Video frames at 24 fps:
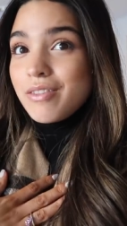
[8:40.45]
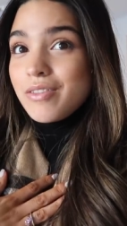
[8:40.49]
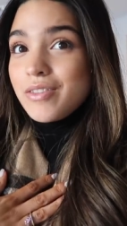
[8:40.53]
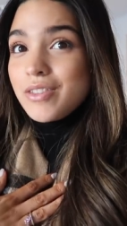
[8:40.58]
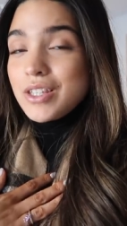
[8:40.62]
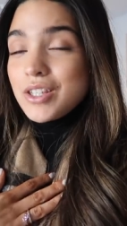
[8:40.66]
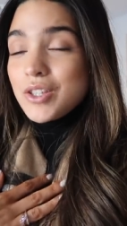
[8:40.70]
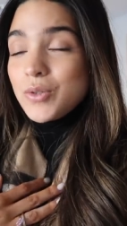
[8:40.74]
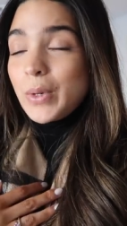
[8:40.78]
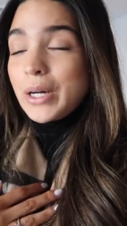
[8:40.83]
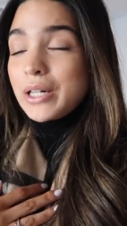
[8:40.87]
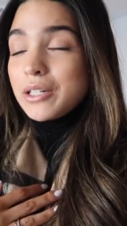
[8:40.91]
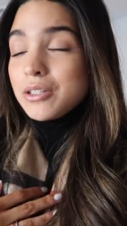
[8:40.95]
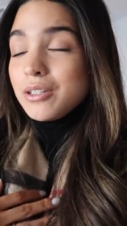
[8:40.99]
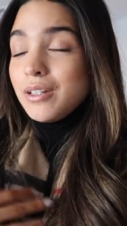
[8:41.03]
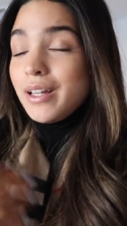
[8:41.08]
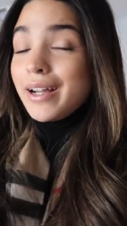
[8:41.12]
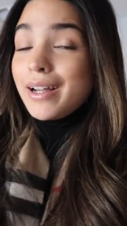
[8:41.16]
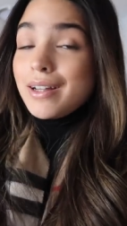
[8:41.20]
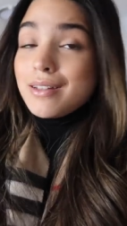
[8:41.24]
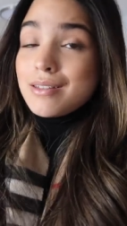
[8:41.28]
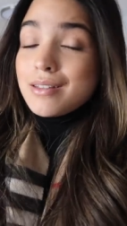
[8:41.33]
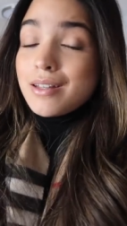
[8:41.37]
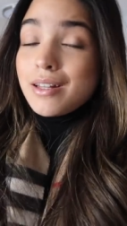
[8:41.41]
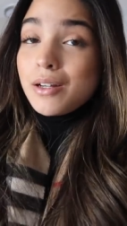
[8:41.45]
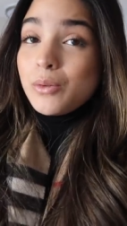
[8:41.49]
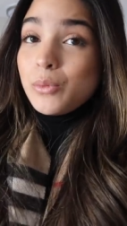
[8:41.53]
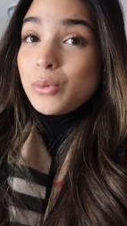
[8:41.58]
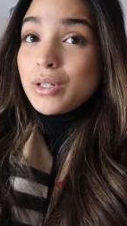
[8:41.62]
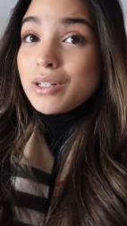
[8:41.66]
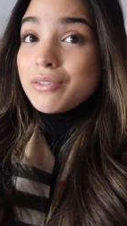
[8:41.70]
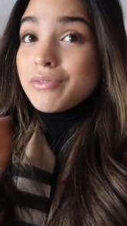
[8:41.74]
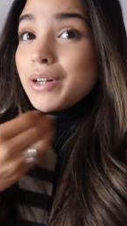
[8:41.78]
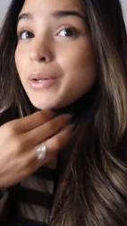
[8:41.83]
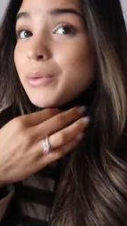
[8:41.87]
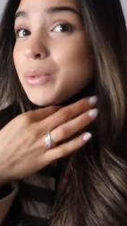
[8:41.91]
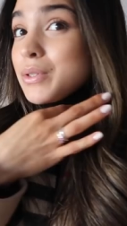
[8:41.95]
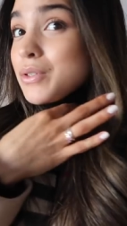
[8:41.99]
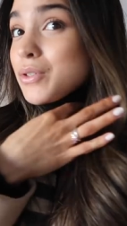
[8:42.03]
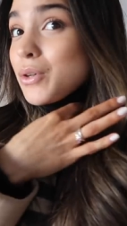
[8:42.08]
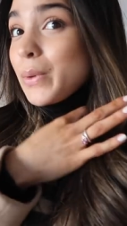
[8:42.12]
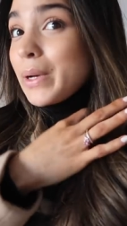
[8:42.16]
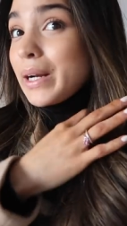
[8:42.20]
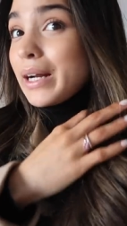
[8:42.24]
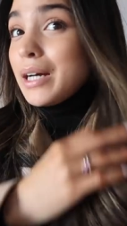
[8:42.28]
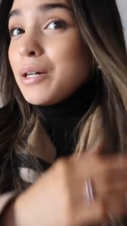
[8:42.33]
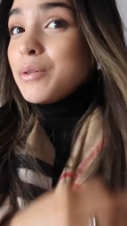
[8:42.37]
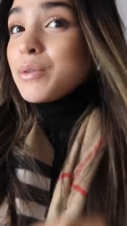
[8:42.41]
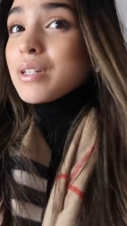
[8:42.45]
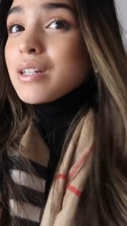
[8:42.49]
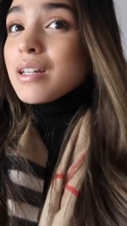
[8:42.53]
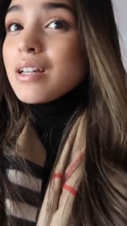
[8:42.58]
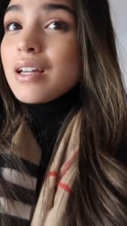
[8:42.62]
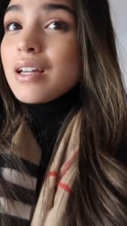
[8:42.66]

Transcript: the sweater like I said I would if I was going out.